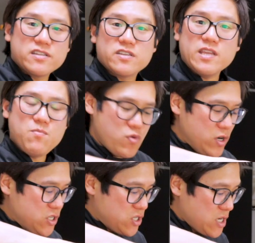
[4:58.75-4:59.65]
to any
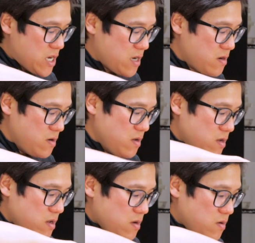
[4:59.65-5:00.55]
moisture
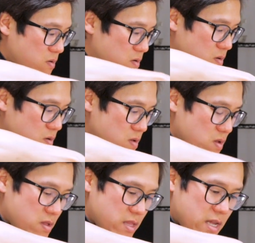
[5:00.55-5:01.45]

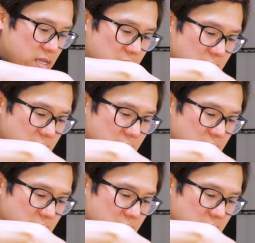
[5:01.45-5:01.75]
that